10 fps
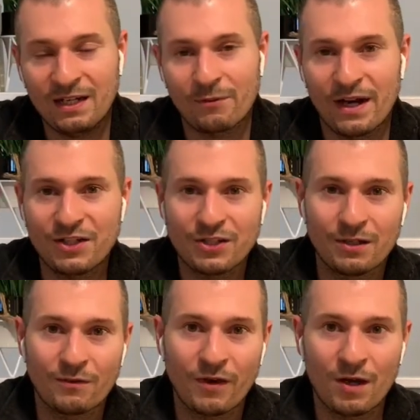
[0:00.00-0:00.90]

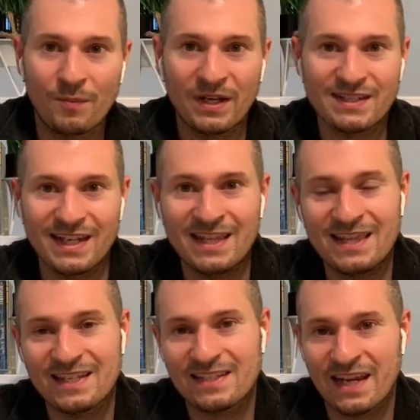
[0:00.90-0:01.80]
ratio of companies in
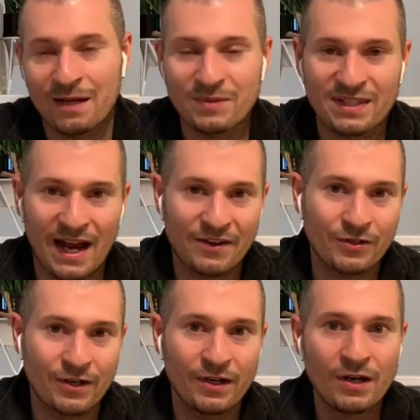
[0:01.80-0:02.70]
the same
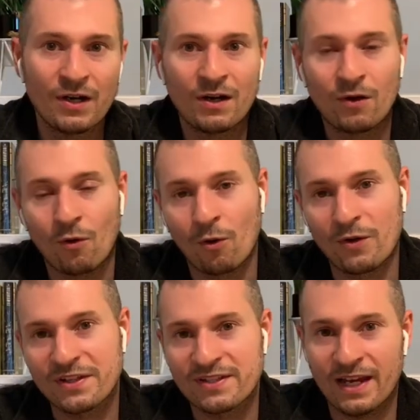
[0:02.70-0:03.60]
sector or
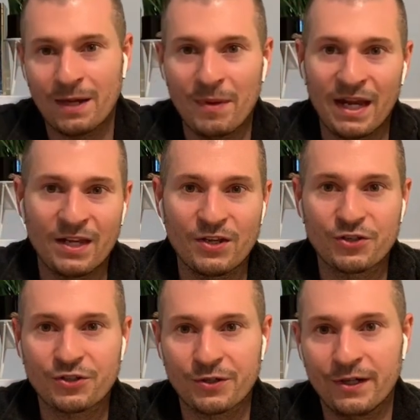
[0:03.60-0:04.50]
the same
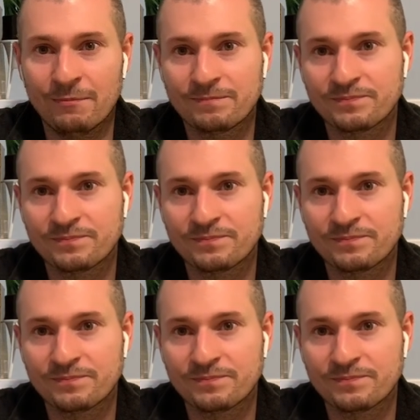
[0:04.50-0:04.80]
industry.